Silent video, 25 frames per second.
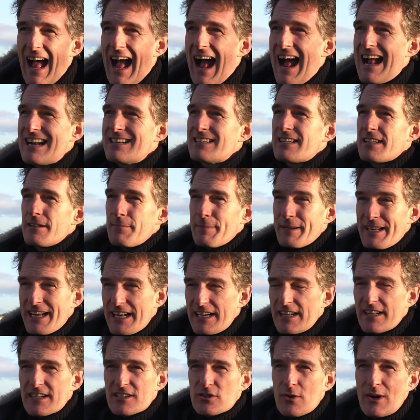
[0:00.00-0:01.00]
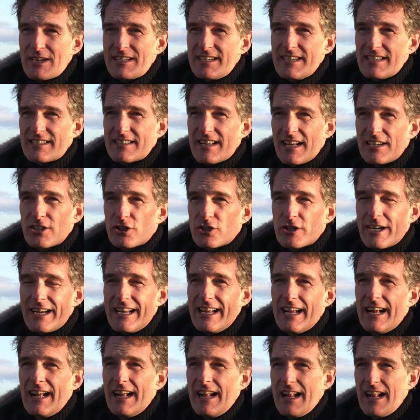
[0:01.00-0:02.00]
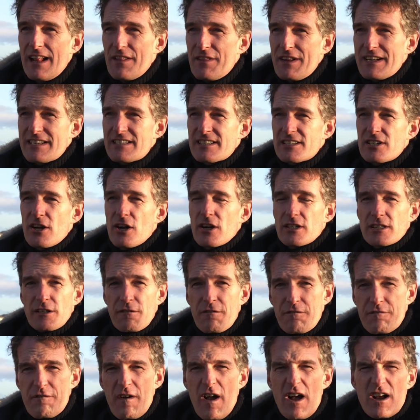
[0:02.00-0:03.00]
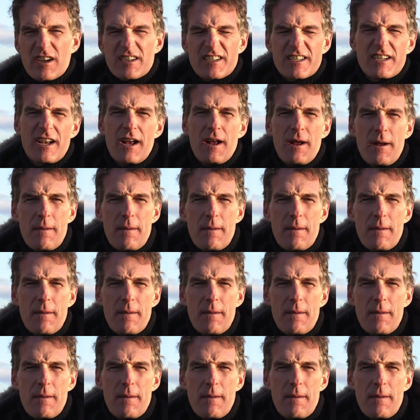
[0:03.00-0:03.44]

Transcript: And at the beginning of the 20th century, this took the first